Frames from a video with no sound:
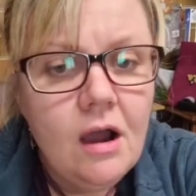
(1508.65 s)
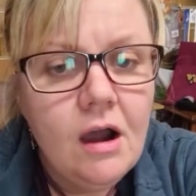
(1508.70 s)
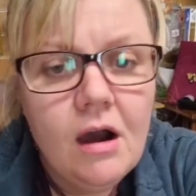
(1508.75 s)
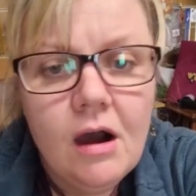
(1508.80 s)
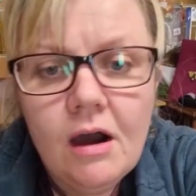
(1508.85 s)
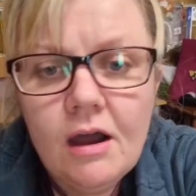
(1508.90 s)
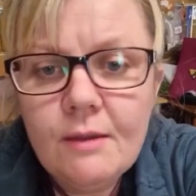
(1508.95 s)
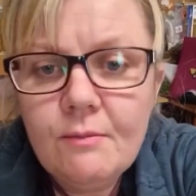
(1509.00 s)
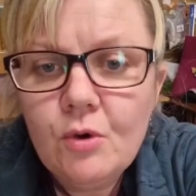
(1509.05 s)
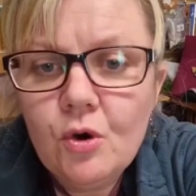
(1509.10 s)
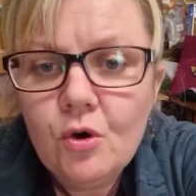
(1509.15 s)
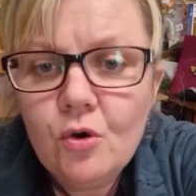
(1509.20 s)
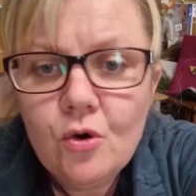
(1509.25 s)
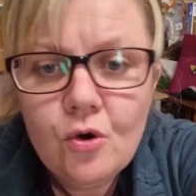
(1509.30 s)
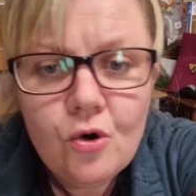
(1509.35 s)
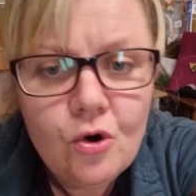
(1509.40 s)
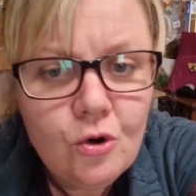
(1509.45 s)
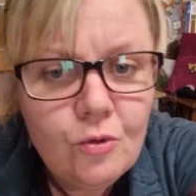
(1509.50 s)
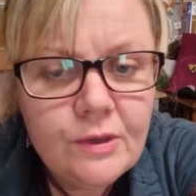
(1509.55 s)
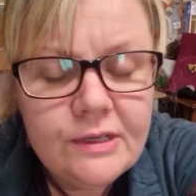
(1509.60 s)
I'm
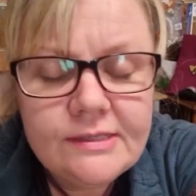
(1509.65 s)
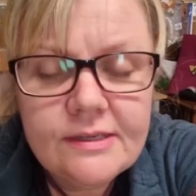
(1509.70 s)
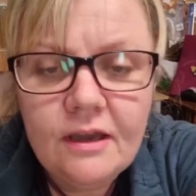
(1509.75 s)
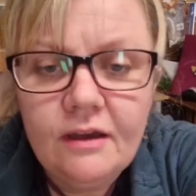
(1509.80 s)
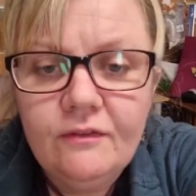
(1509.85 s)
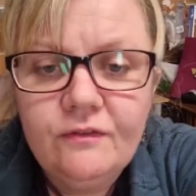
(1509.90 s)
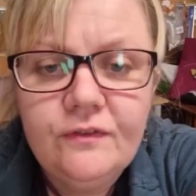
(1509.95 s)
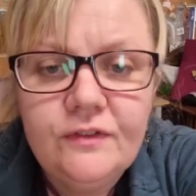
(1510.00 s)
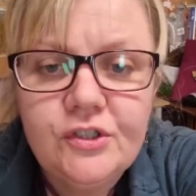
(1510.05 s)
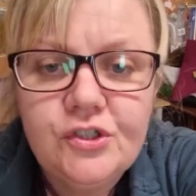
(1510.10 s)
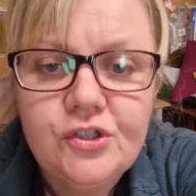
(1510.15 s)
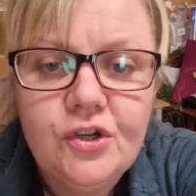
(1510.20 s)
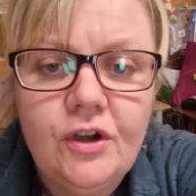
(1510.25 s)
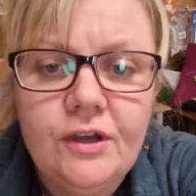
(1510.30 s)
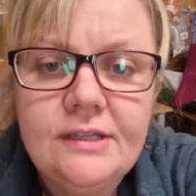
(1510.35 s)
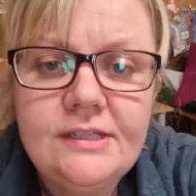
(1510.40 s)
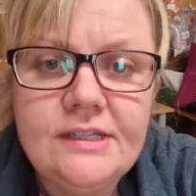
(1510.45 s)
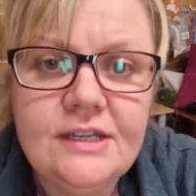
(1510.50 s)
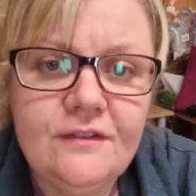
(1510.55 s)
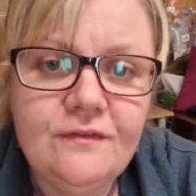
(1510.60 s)
always up for
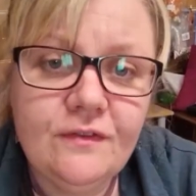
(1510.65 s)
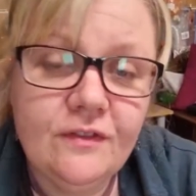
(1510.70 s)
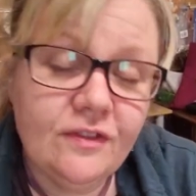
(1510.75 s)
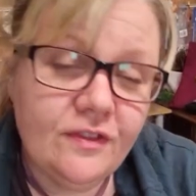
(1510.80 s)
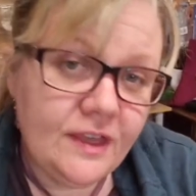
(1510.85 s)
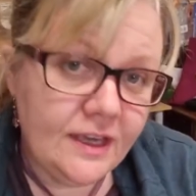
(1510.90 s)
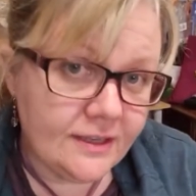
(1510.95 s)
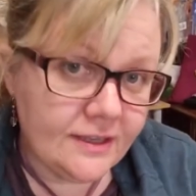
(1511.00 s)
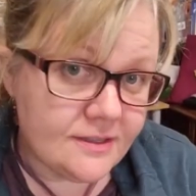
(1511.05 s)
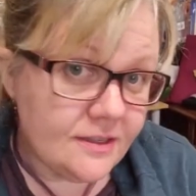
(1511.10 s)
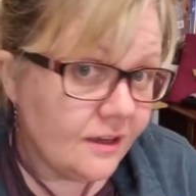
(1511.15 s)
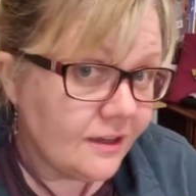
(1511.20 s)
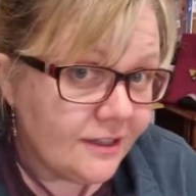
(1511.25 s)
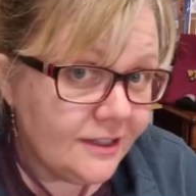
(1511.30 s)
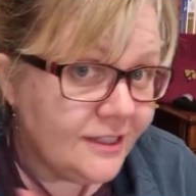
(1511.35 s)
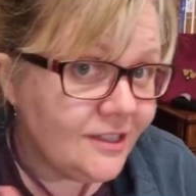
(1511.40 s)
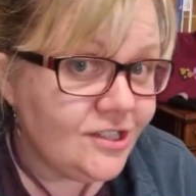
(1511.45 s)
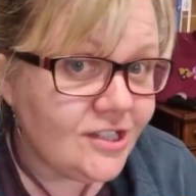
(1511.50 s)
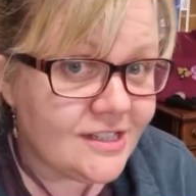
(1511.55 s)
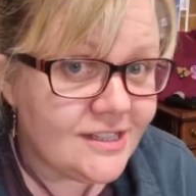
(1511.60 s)
trying different things. I
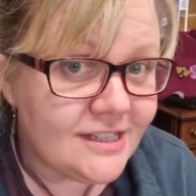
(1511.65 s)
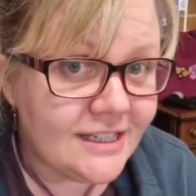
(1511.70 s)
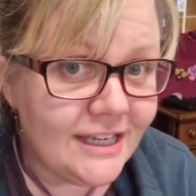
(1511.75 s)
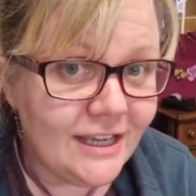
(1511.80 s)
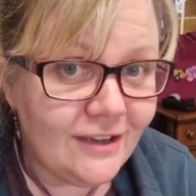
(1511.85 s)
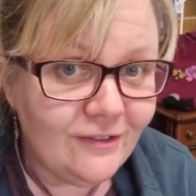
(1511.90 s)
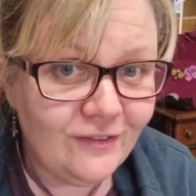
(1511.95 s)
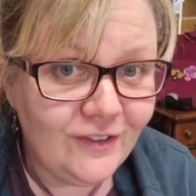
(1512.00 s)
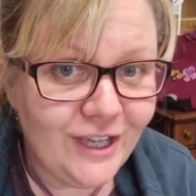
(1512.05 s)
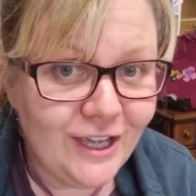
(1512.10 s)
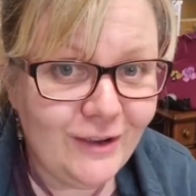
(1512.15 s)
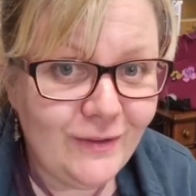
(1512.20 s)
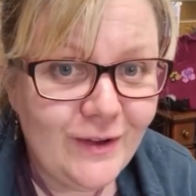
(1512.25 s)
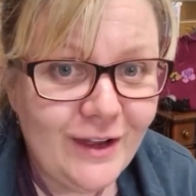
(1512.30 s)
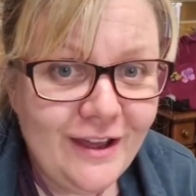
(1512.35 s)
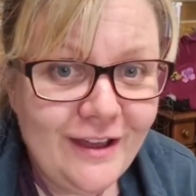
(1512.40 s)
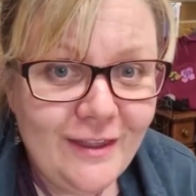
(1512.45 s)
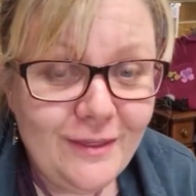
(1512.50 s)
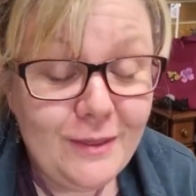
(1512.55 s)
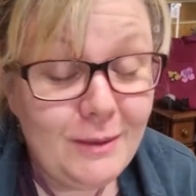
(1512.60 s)
can just give you
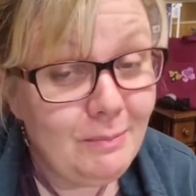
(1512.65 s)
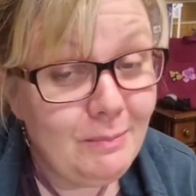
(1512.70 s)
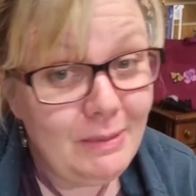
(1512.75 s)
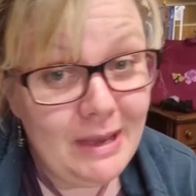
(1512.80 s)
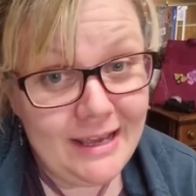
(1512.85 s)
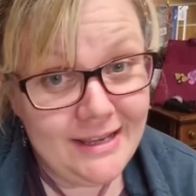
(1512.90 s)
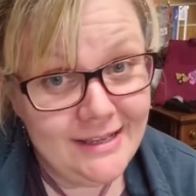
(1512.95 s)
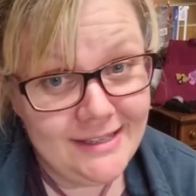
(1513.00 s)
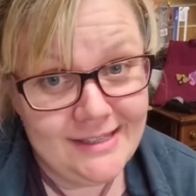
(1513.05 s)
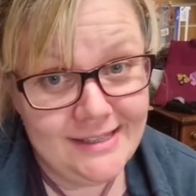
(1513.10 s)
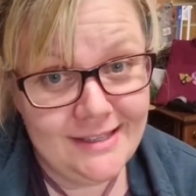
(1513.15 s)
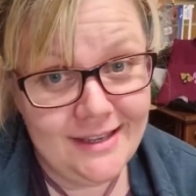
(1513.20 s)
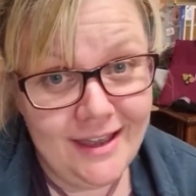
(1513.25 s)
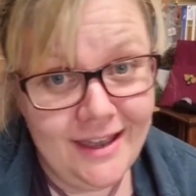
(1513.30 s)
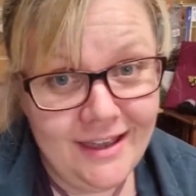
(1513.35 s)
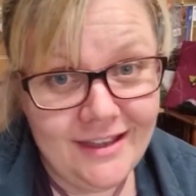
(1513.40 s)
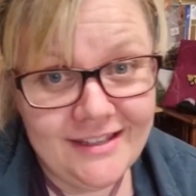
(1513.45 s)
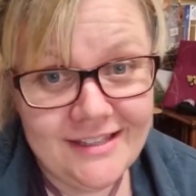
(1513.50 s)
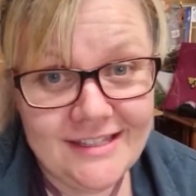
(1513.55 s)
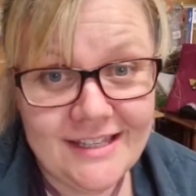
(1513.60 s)
the
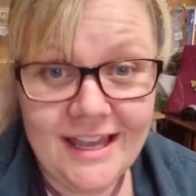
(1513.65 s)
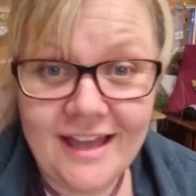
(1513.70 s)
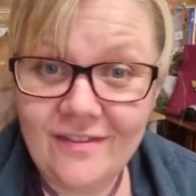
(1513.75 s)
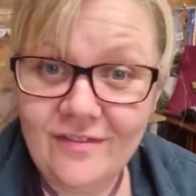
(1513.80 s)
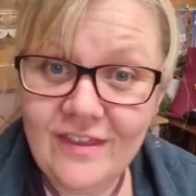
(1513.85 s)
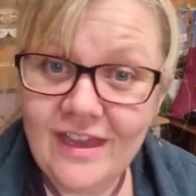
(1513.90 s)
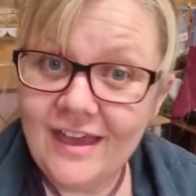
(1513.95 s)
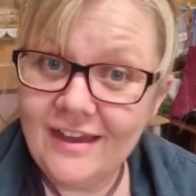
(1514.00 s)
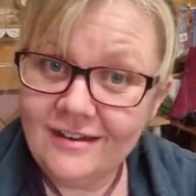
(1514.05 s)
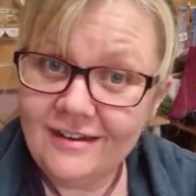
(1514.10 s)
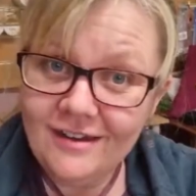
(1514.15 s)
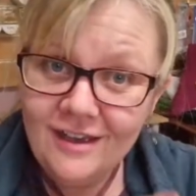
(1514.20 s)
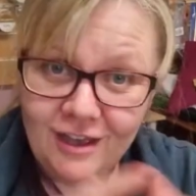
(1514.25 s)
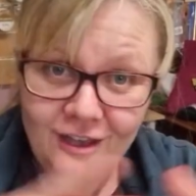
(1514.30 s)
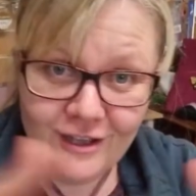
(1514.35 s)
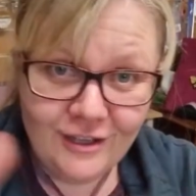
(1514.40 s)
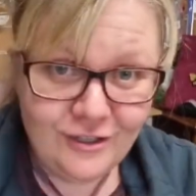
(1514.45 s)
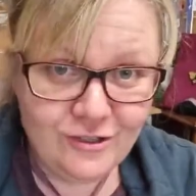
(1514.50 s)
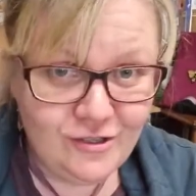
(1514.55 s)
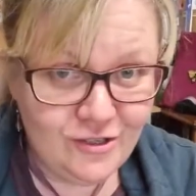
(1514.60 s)
basics and then
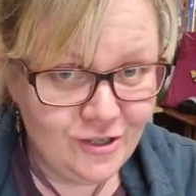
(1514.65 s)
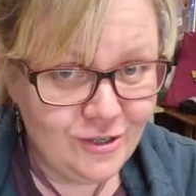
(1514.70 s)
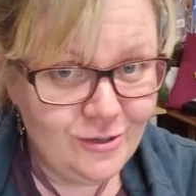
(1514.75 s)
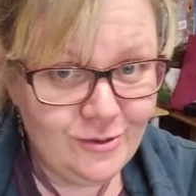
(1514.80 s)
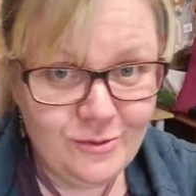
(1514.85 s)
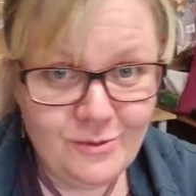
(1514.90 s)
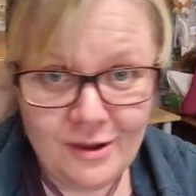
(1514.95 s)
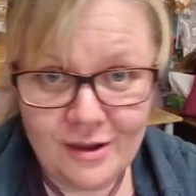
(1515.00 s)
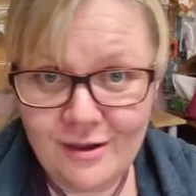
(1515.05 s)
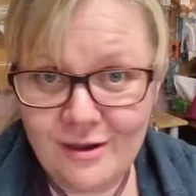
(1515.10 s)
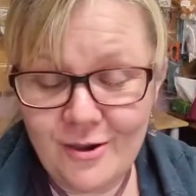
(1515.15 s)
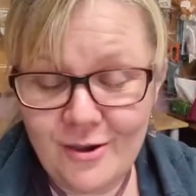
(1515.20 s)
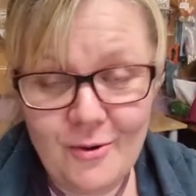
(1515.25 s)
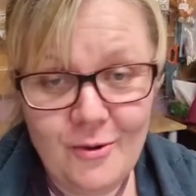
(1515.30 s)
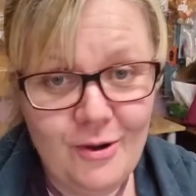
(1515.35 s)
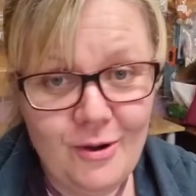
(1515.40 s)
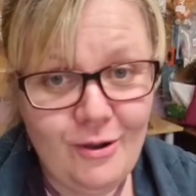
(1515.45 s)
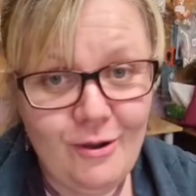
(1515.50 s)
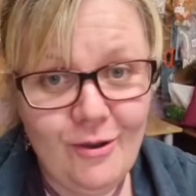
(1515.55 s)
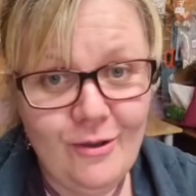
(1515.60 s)
you go
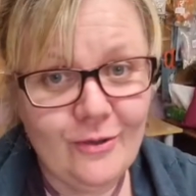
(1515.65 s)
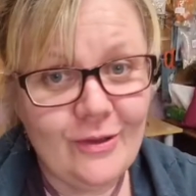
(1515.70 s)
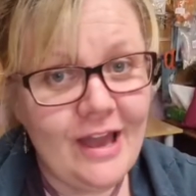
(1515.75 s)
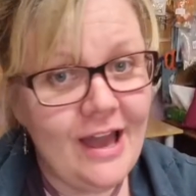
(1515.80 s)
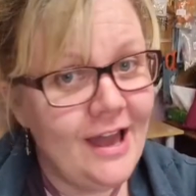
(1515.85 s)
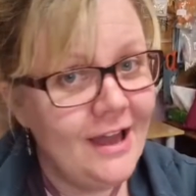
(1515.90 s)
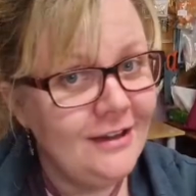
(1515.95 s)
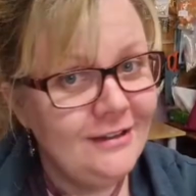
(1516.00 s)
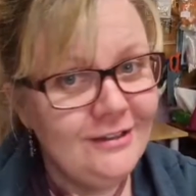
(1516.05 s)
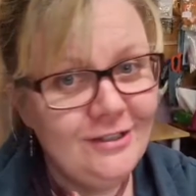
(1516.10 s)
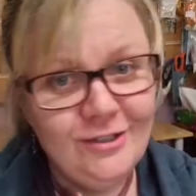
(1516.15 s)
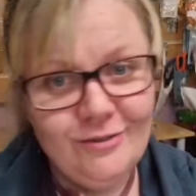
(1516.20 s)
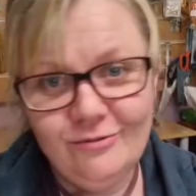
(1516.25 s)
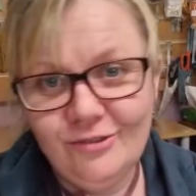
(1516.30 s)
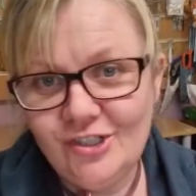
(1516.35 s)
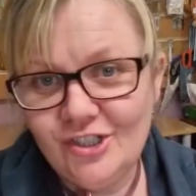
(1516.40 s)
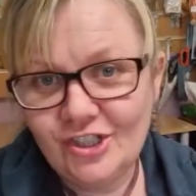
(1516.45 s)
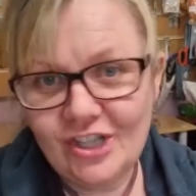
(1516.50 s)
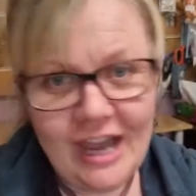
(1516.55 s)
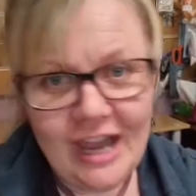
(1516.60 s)
along and you
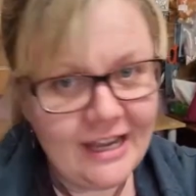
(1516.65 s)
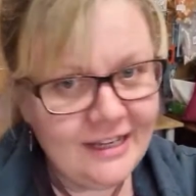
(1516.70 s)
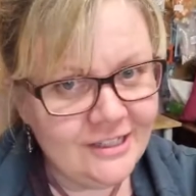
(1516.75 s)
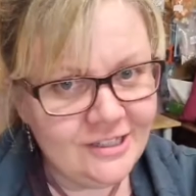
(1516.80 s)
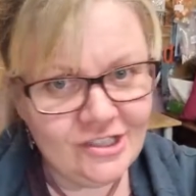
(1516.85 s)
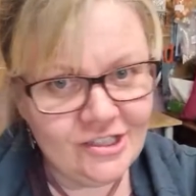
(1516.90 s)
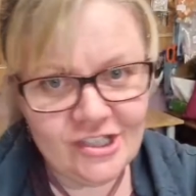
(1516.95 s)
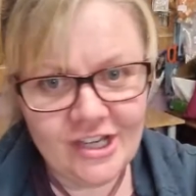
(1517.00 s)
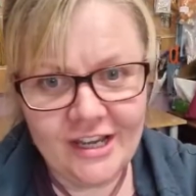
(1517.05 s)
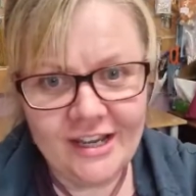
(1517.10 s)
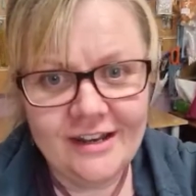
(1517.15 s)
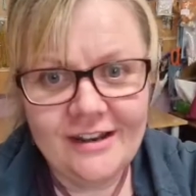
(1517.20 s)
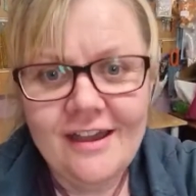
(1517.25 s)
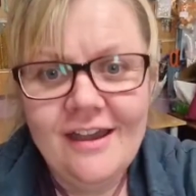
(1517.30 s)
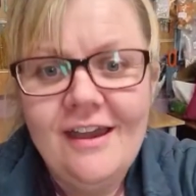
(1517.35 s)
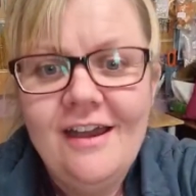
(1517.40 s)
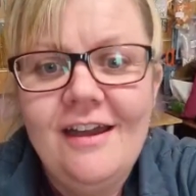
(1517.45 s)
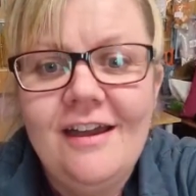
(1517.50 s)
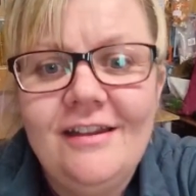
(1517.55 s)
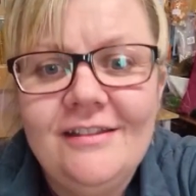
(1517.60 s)
change it
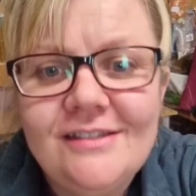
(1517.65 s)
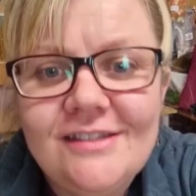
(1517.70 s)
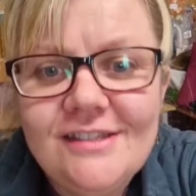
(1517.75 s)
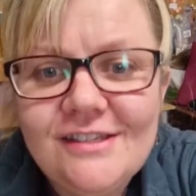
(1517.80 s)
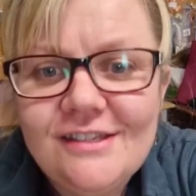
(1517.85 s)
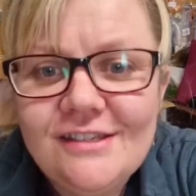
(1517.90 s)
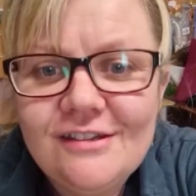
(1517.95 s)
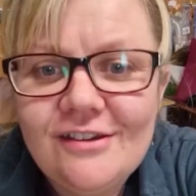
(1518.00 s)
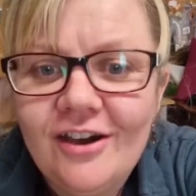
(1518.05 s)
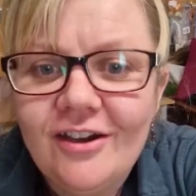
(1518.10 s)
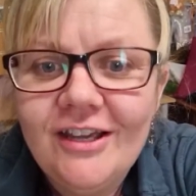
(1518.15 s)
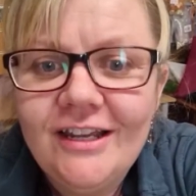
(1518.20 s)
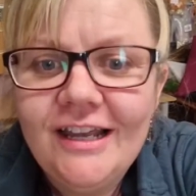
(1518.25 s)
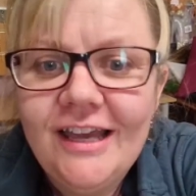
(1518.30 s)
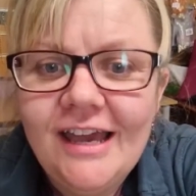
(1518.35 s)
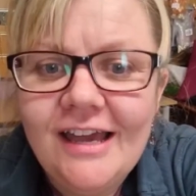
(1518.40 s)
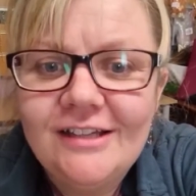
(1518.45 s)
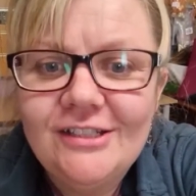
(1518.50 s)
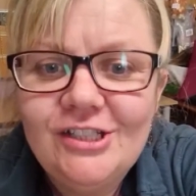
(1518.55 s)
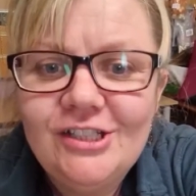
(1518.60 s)
and style it
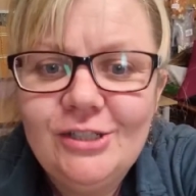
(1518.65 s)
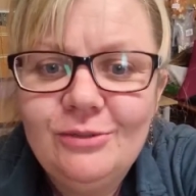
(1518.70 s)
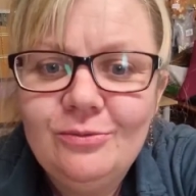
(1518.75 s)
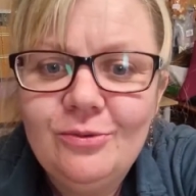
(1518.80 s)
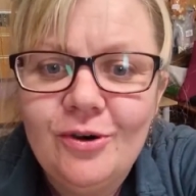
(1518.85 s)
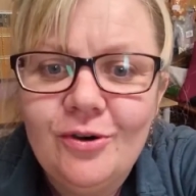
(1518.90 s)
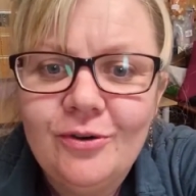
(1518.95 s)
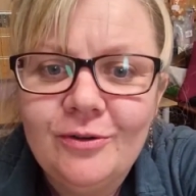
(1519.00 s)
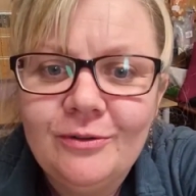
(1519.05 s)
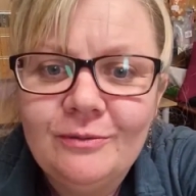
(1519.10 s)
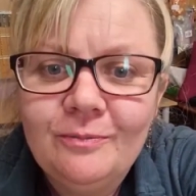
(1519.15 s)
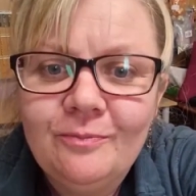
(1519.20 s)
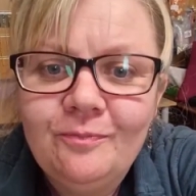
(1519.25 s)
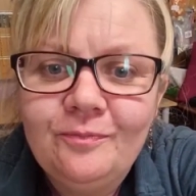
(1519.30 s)
as you want.